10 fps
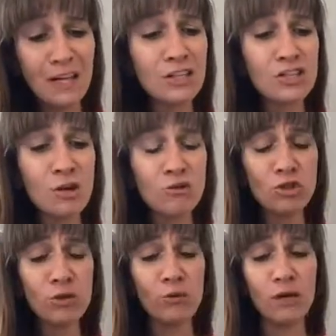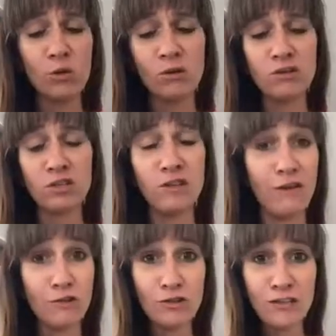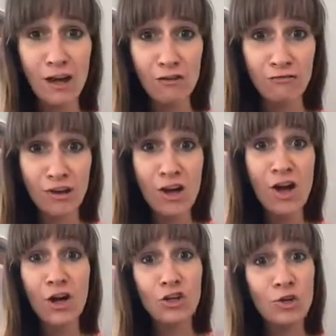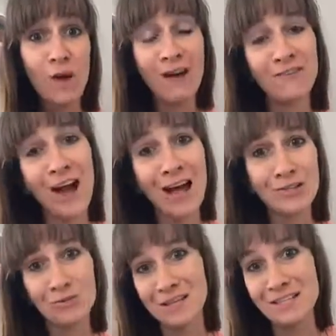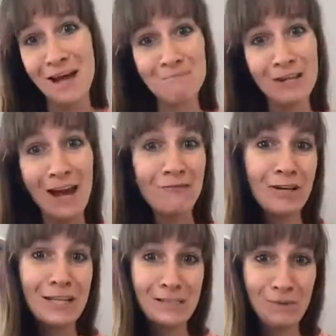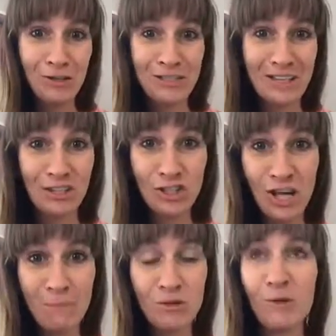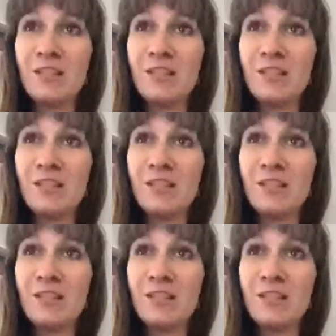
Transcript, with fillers: it's so true. In order to love yourself, you have got to accept every experience that has shaped you.